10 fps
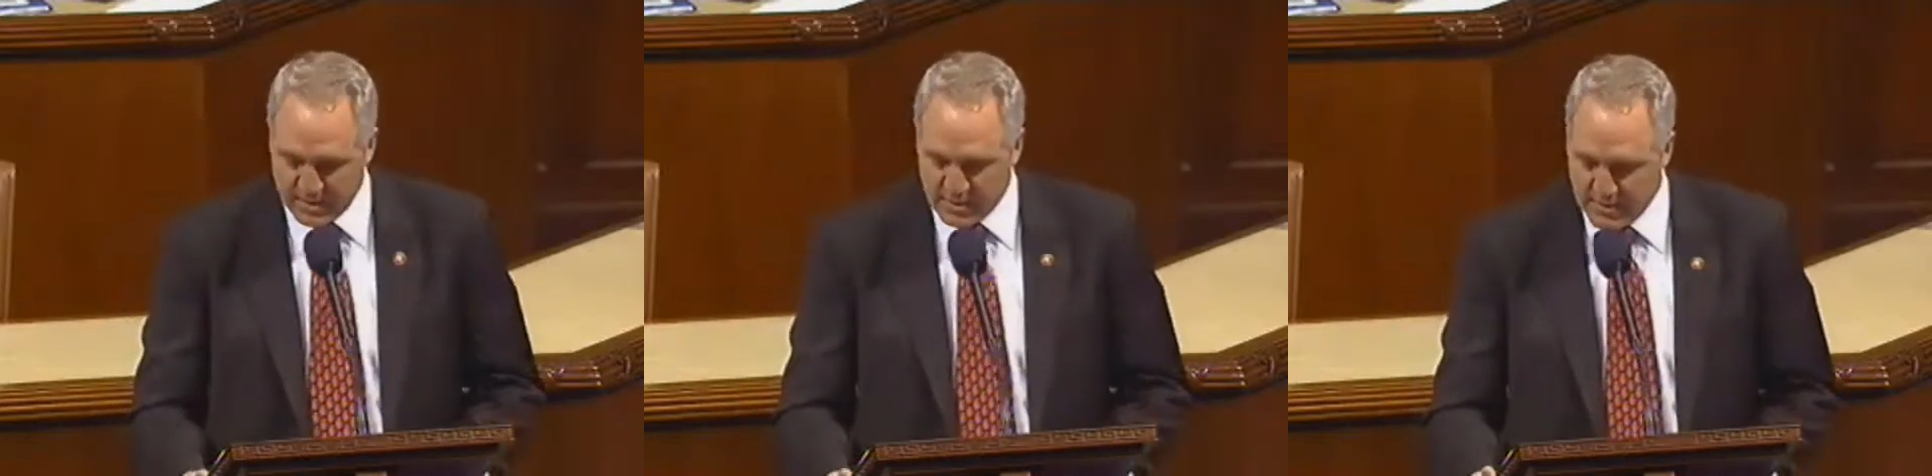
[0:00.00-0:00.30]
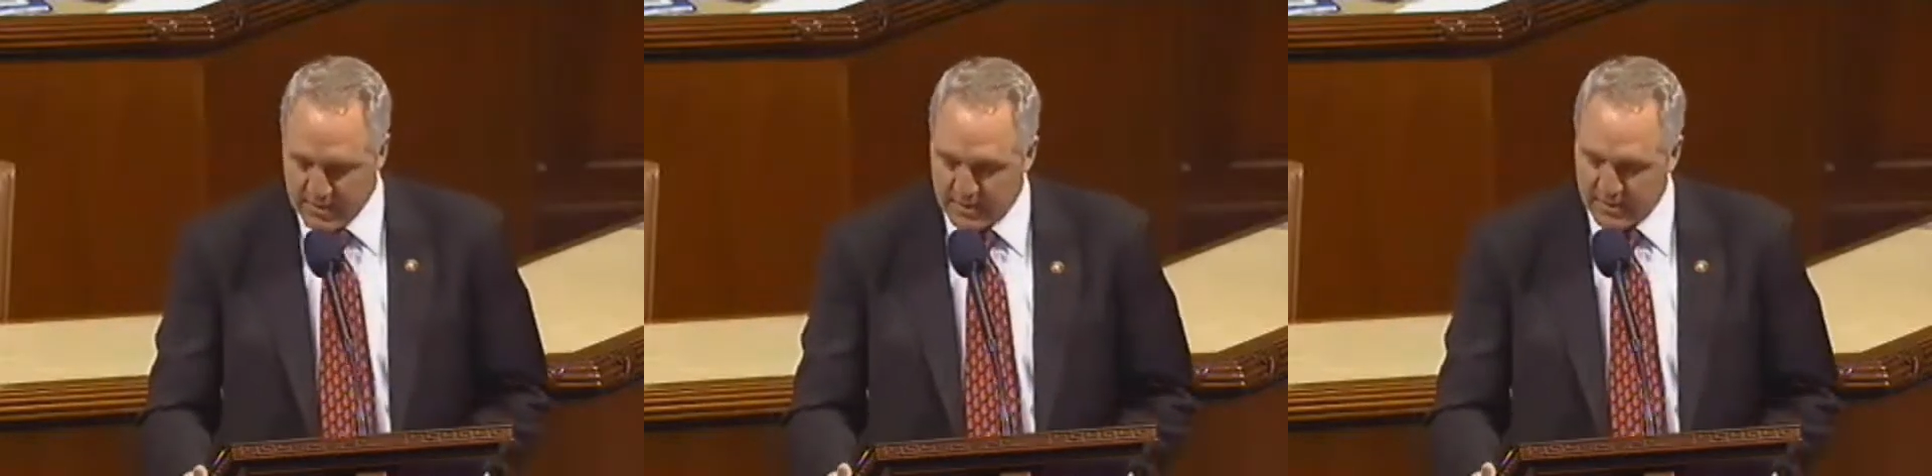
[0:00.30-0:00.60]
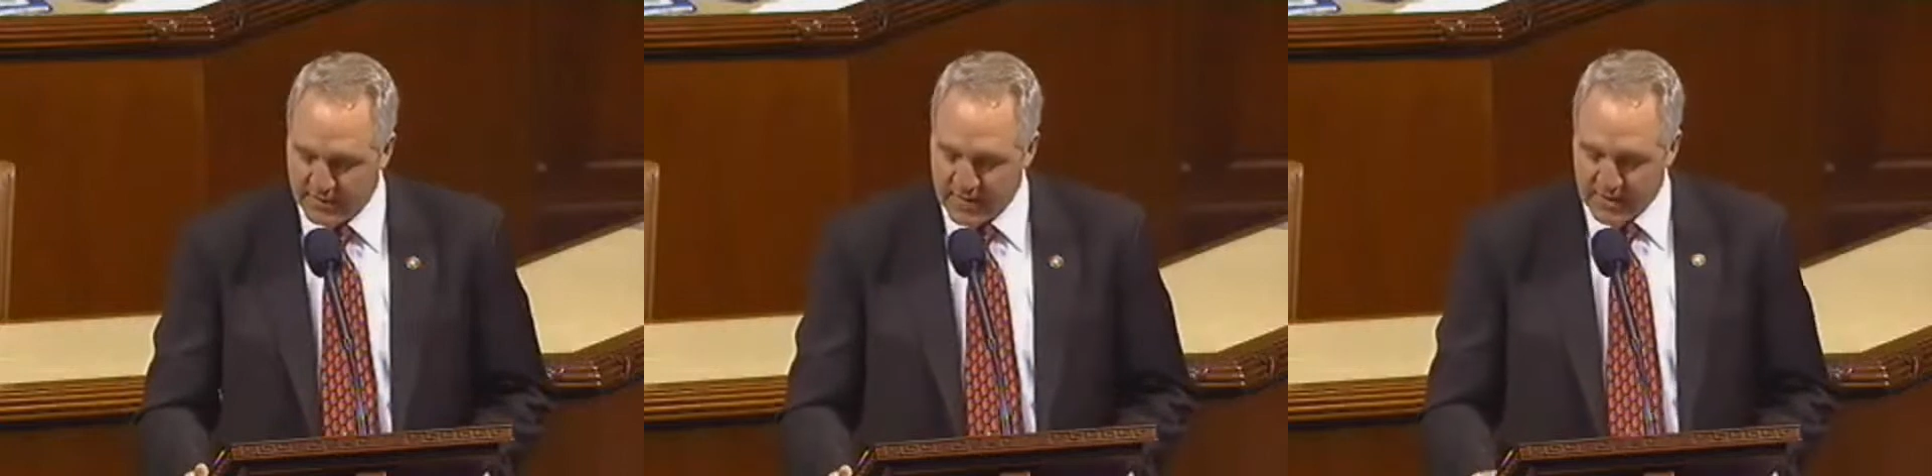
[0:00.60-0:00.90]
committed
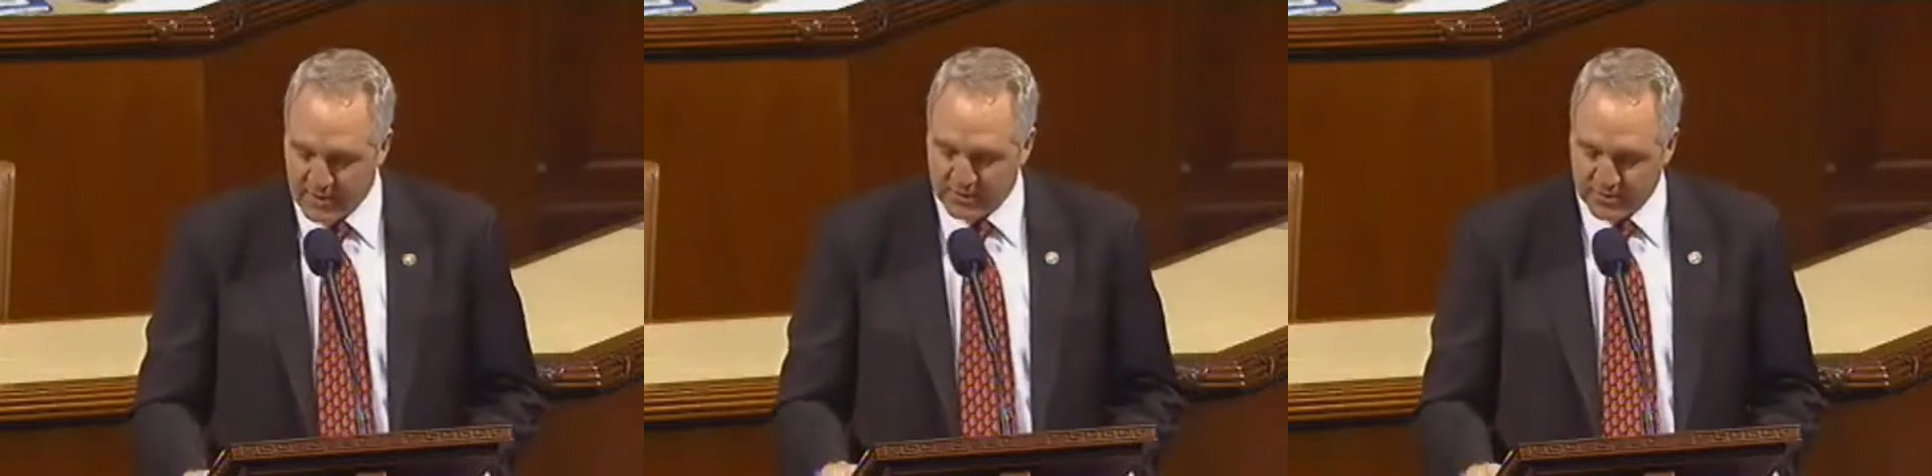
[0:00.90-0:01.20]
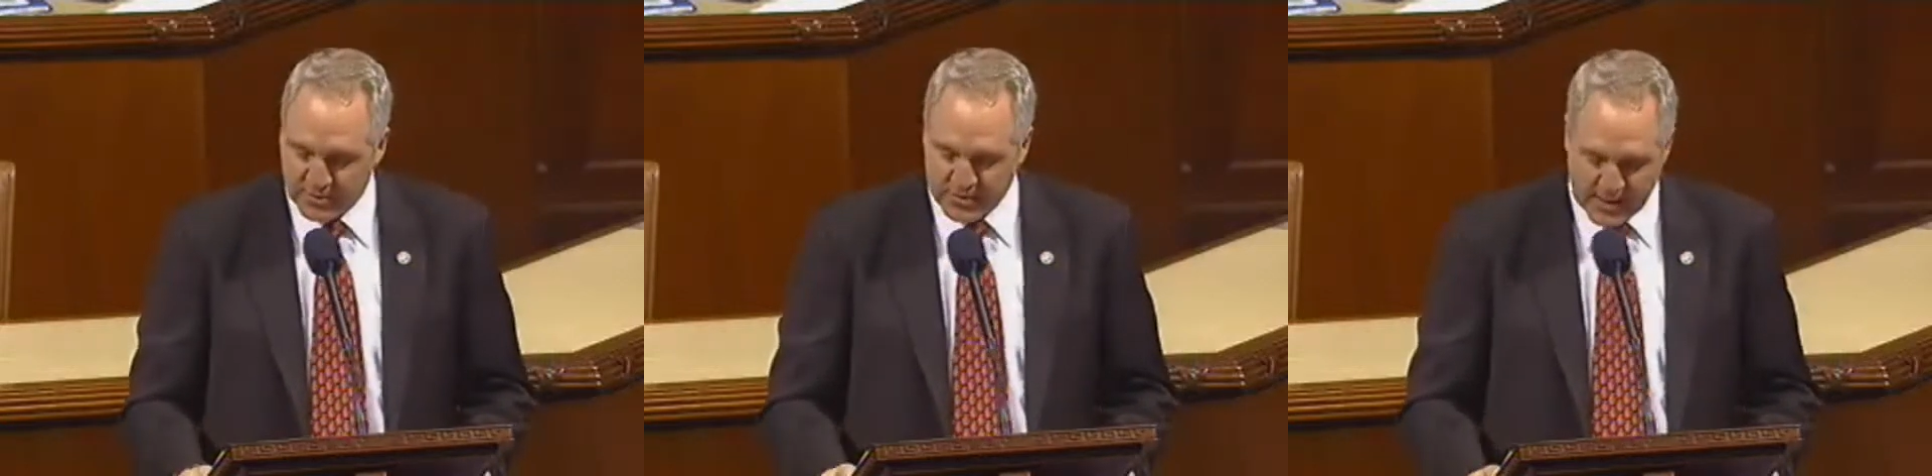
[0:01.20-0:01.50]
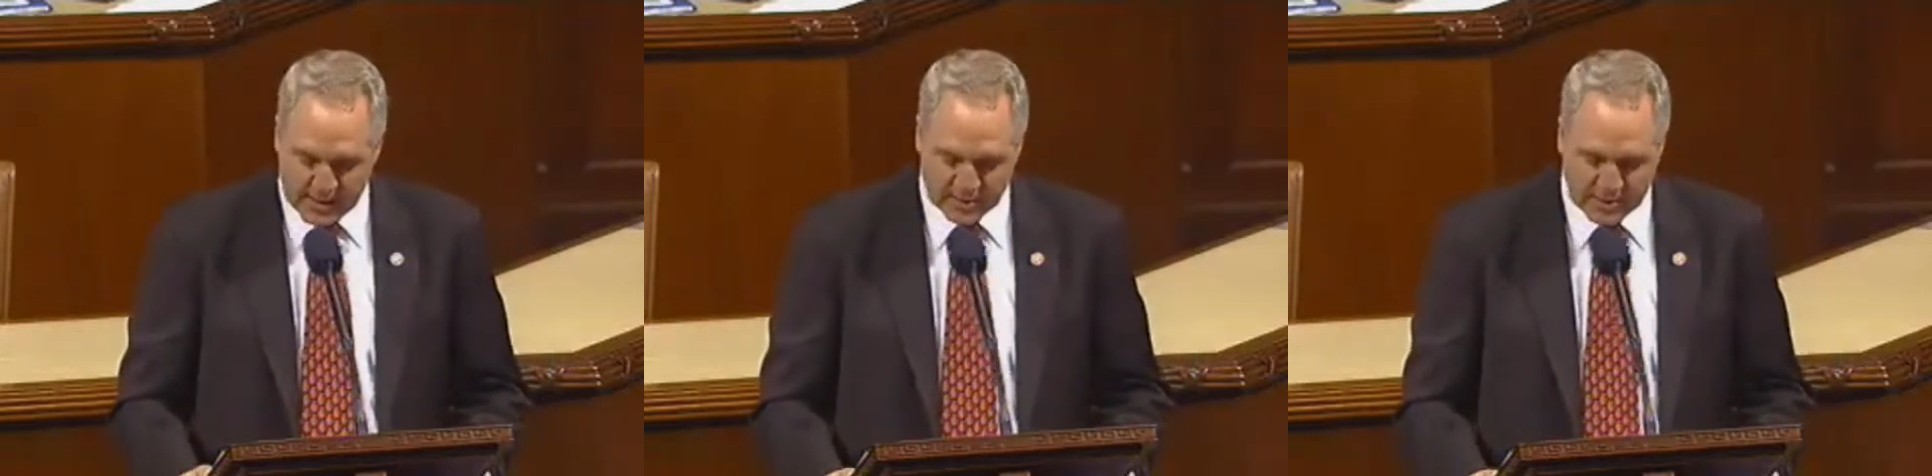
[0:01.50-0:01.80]
to the values of
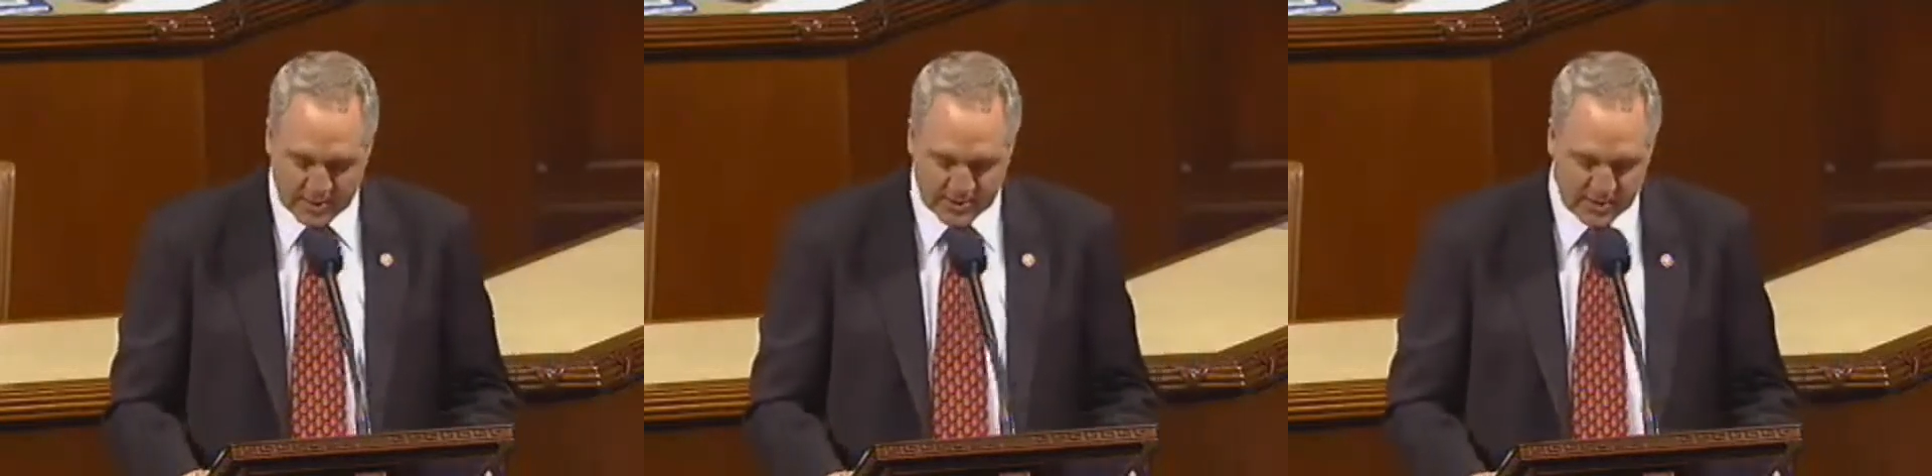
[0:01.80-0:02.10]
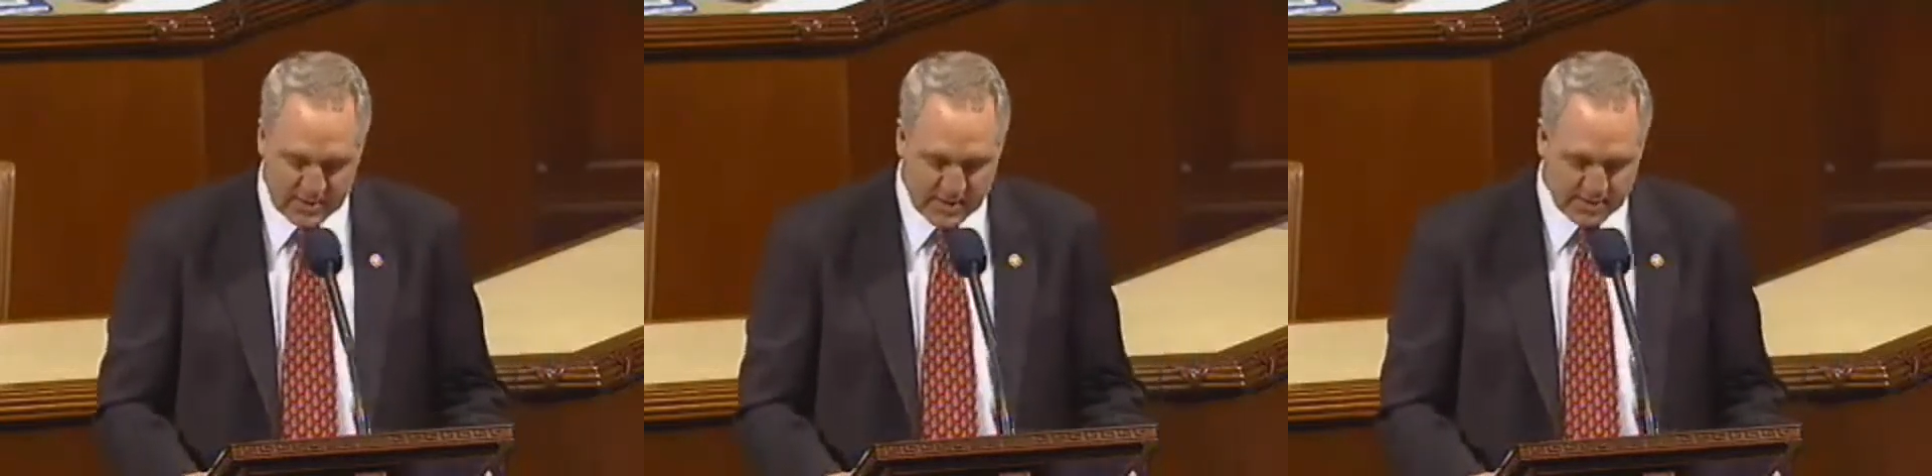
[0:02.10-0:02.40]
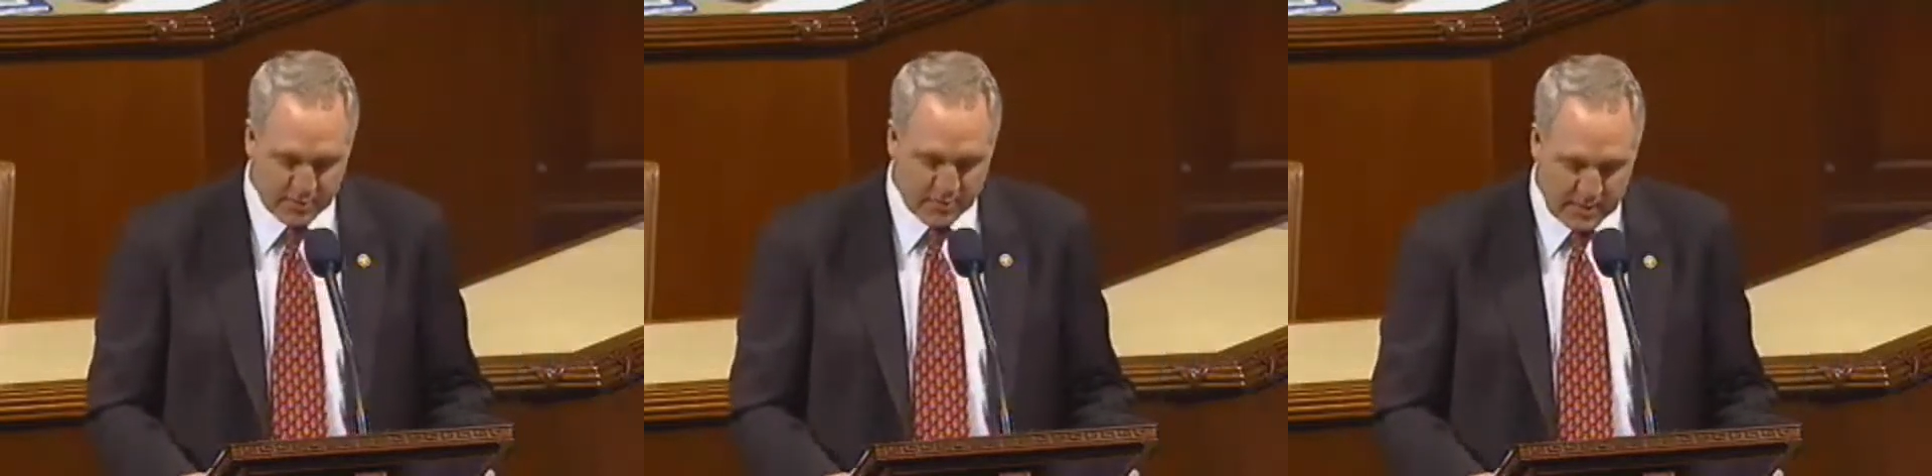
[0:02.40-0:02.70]
duty, honor, country,
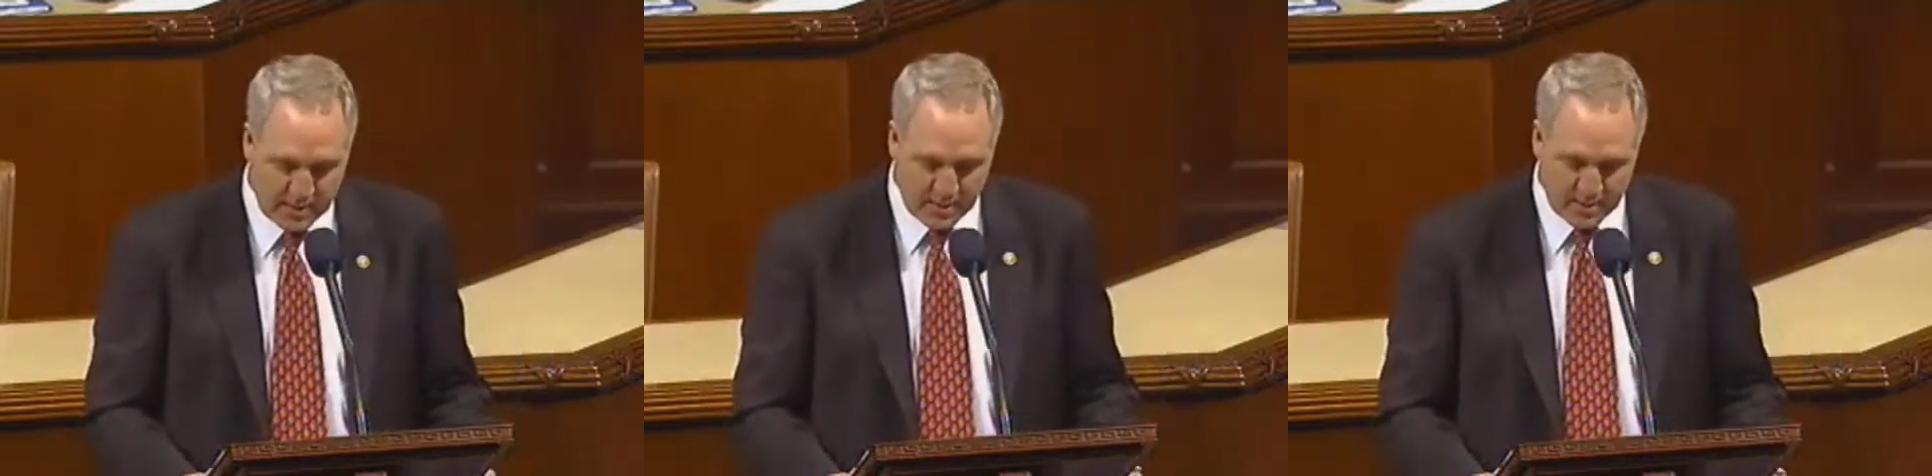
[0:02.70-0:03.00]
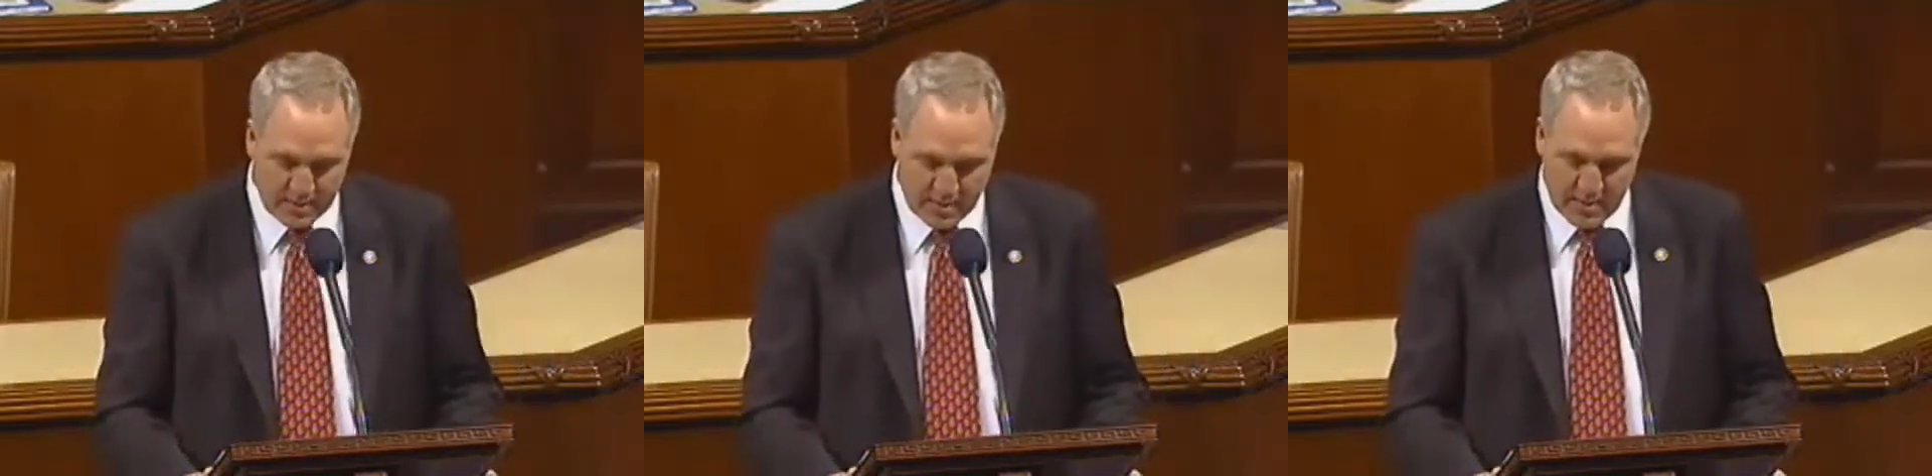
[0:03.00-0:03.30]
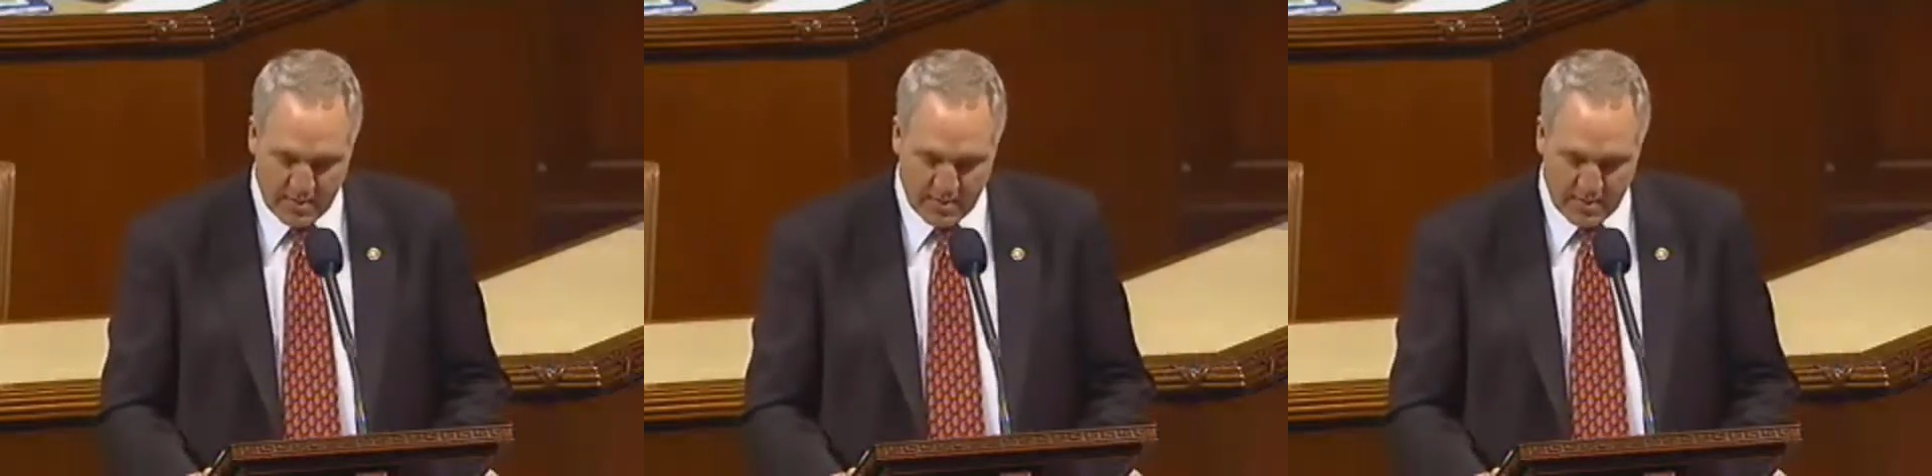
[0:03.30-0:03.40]
and prepared